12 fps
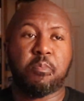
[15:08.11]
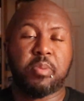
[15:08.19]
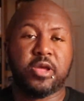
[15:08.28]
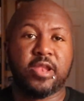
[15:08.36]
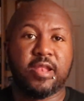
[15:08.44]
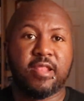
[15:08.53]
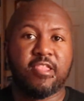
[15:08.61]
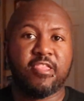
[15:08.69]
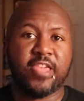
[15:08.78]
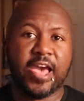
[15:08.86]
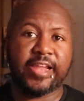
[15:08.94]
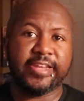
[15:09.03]
but
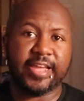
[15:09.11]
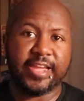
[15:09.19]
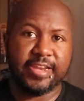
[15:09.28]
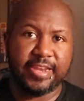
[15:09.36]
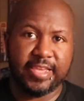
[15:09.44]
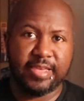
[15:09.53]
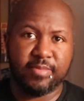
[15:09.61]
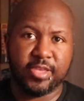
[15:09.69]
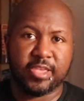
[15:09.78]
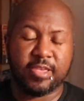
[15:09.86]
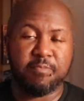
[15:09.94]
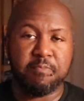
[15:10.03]
that dynamic